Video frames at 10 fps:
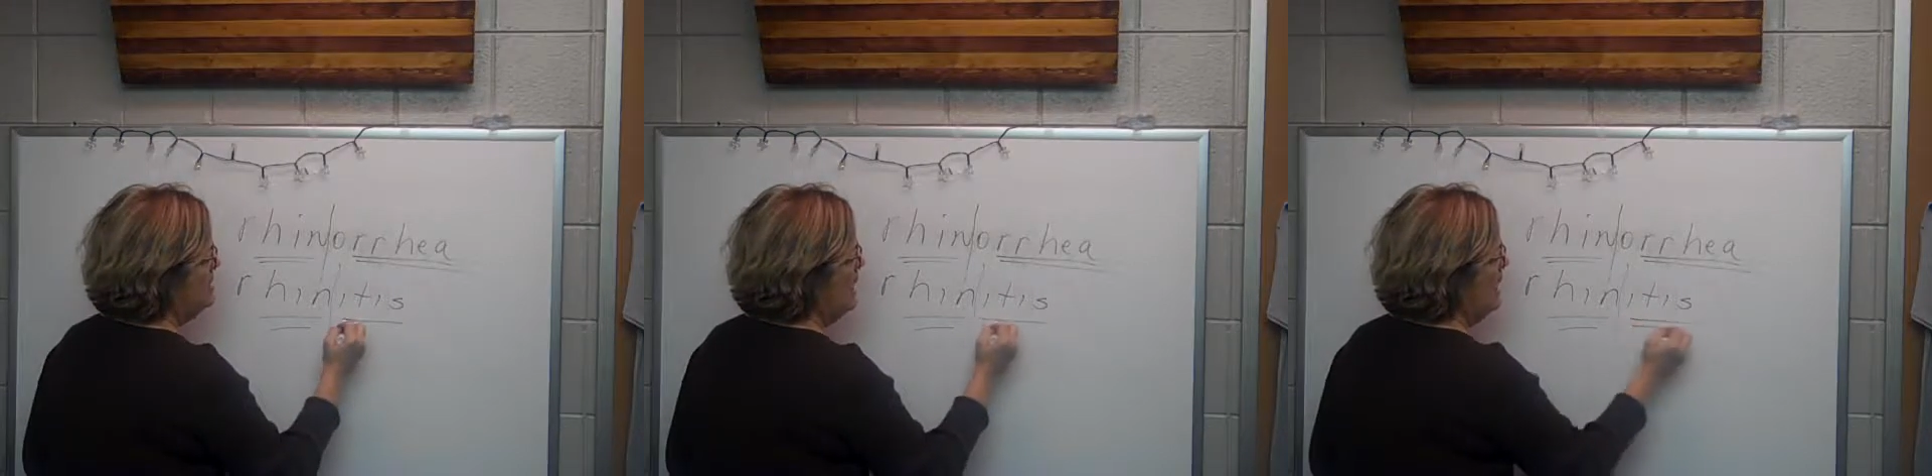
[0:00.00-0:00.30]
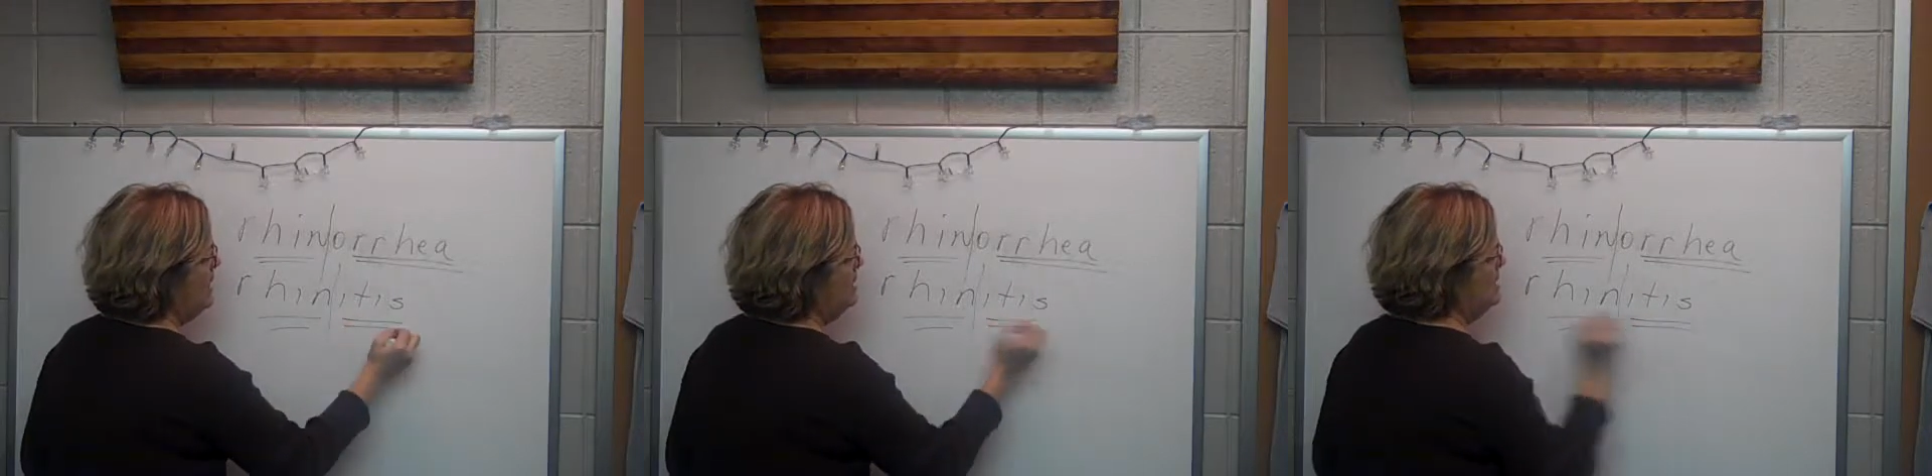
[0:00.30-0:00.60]
is
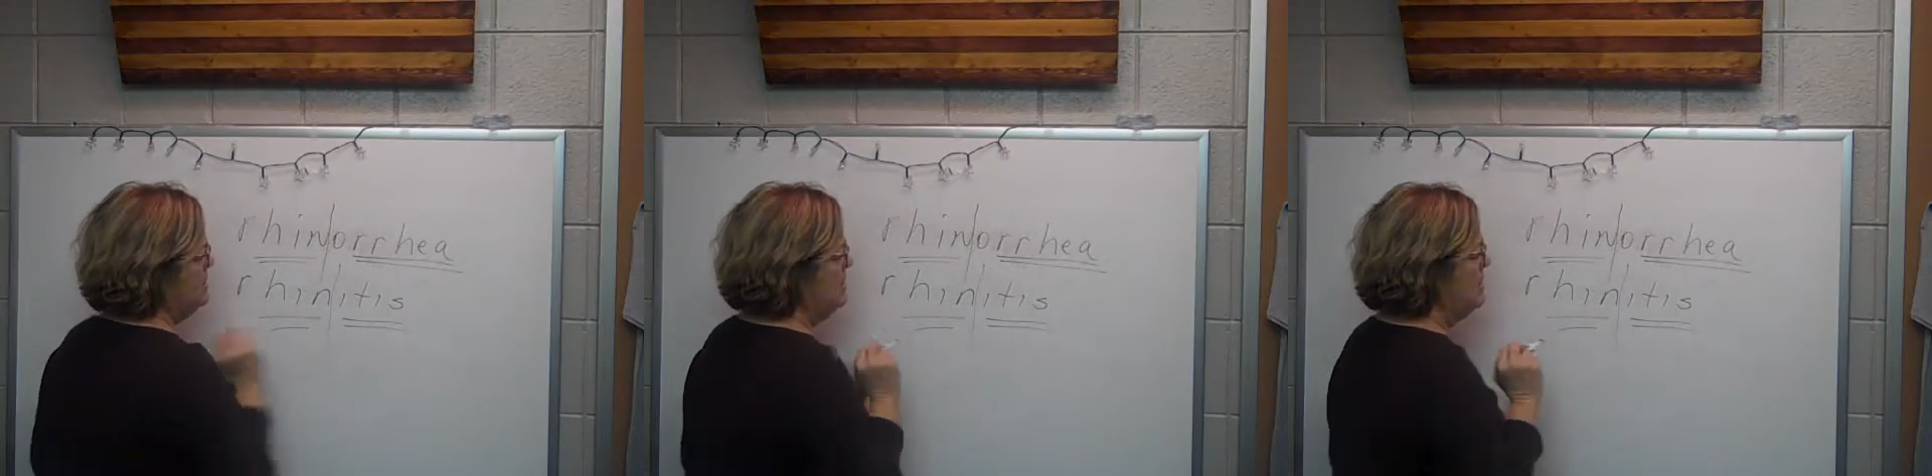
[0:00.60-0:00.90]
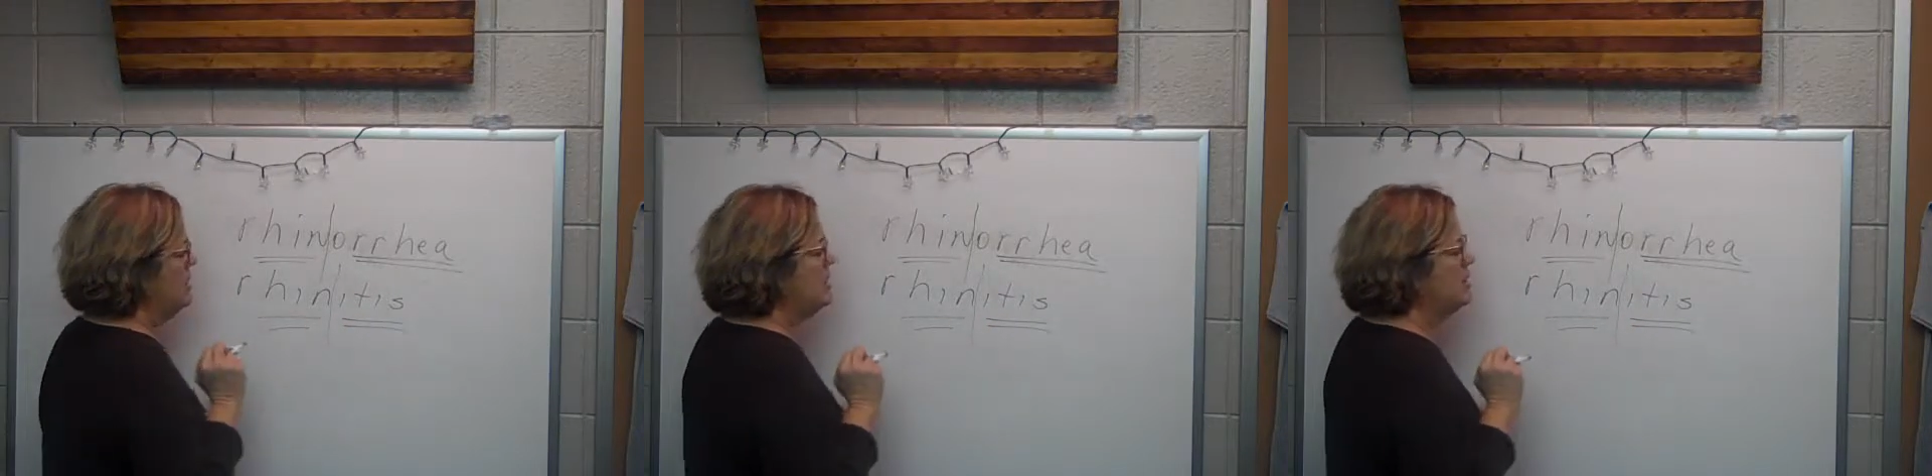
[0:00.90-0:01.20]
itis.
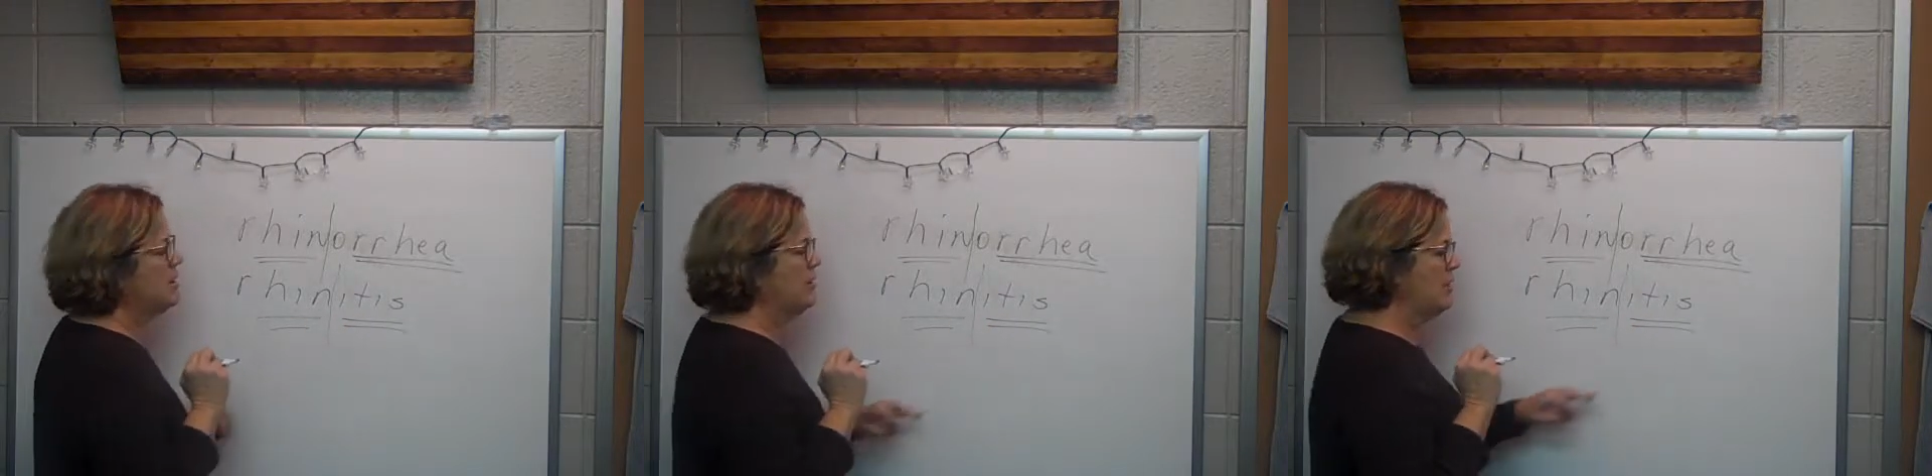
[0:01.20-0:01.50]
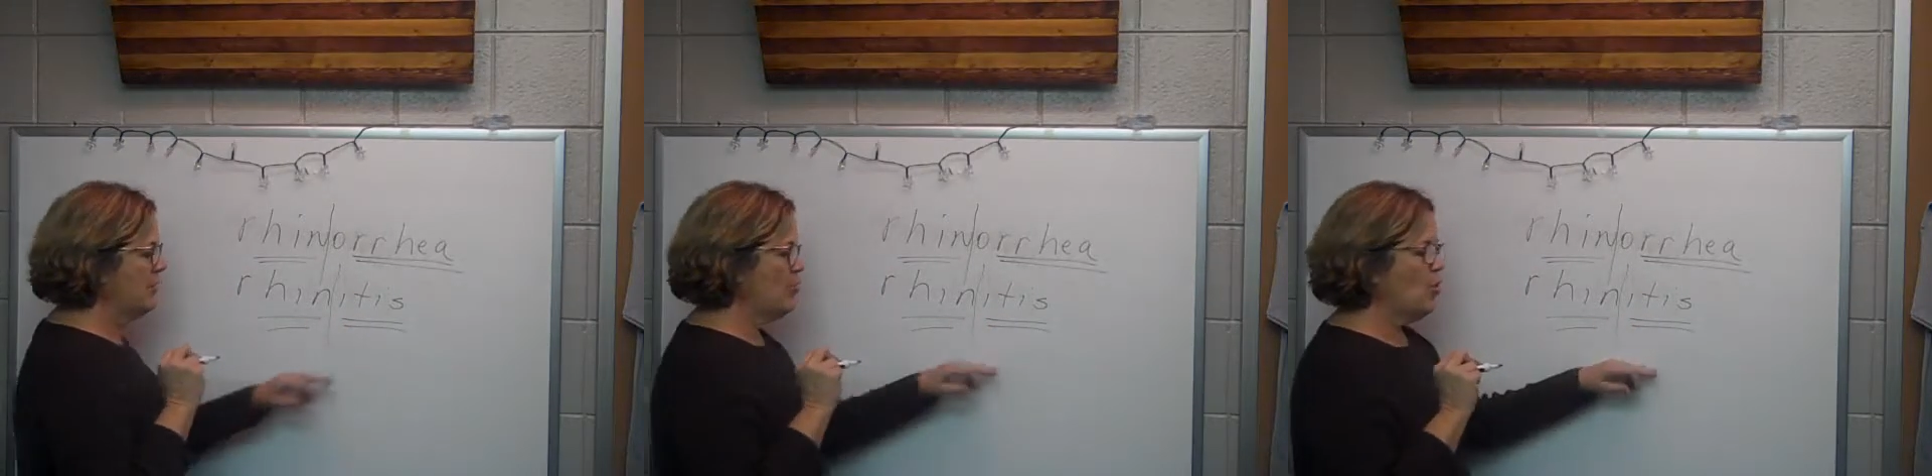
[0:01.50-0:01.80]
So
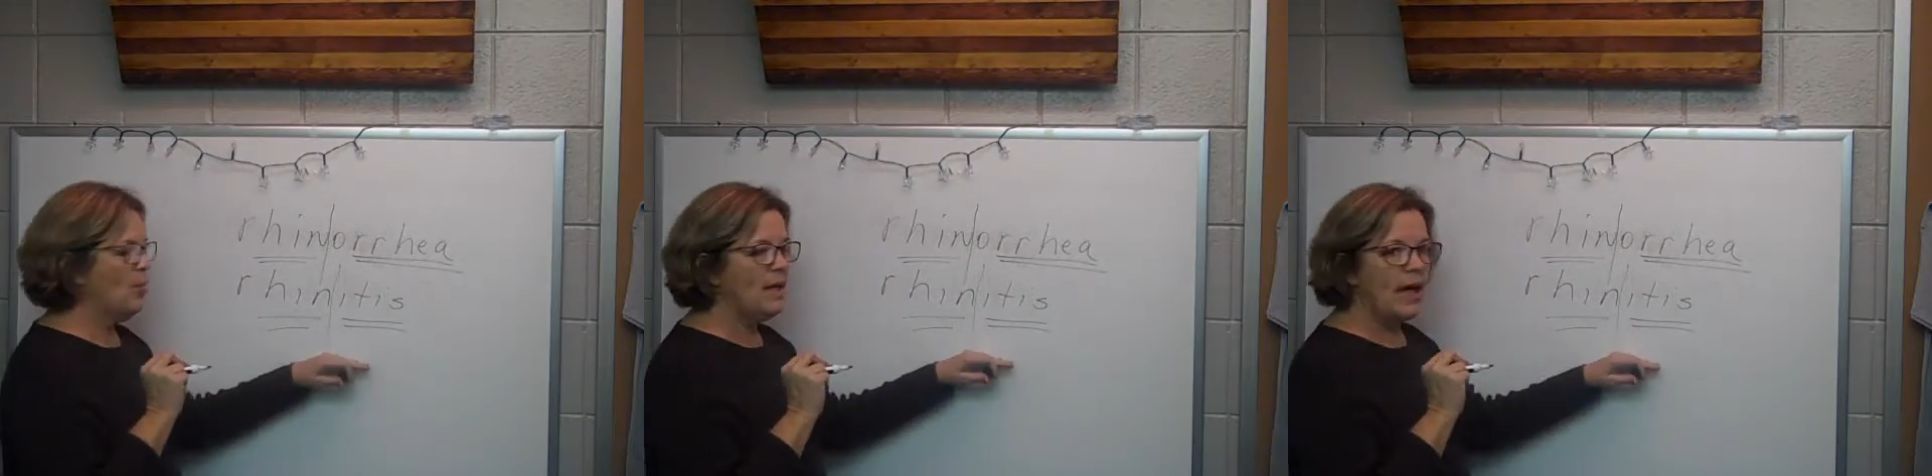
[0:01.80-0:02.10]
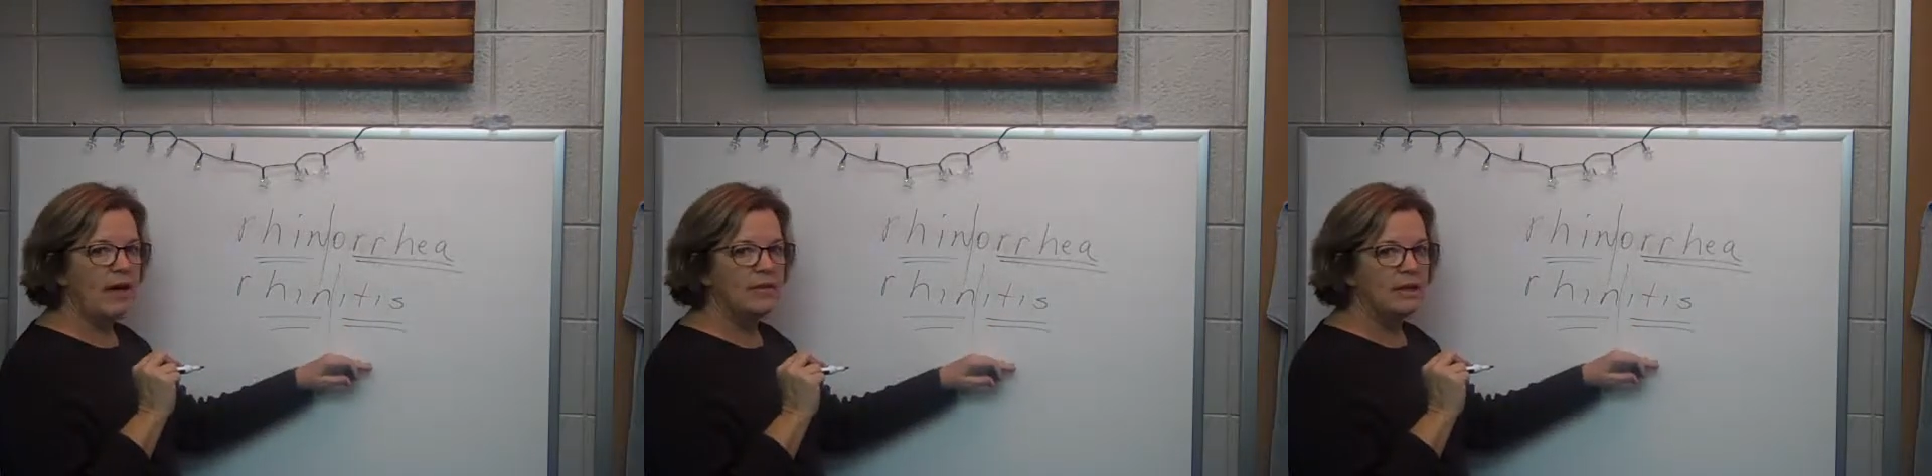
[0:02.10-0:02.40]
therefore we
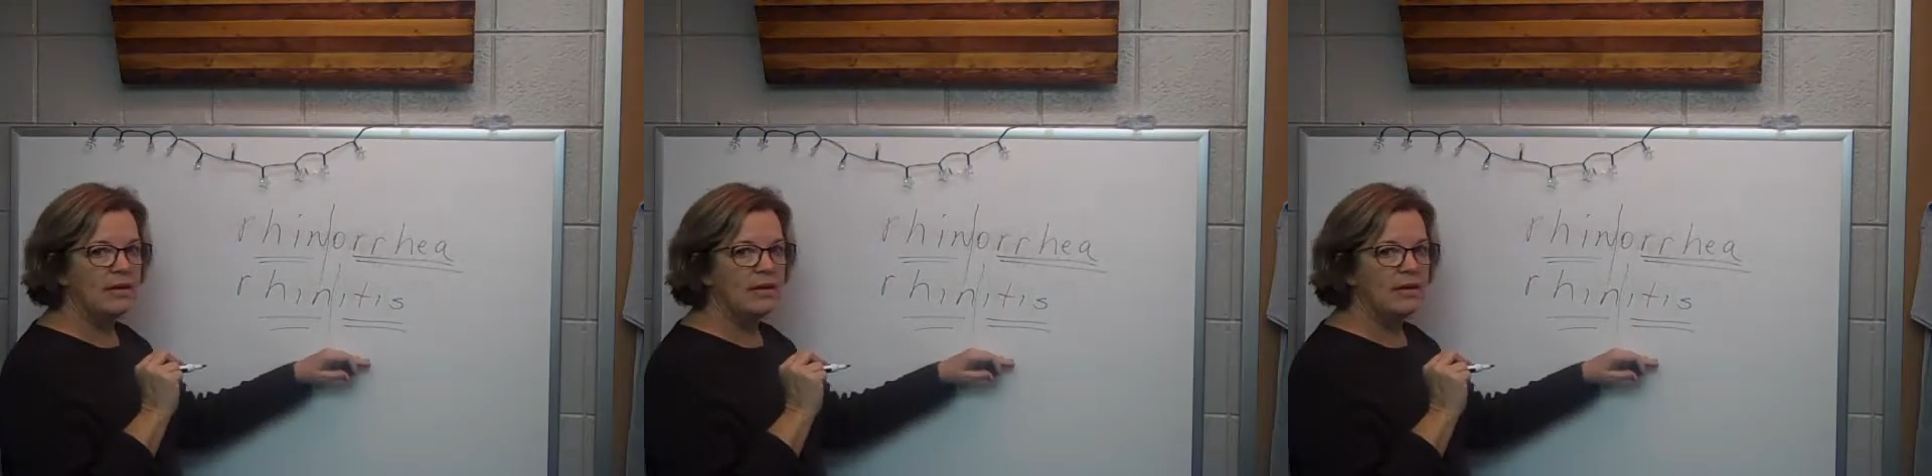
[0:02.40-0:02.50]
have an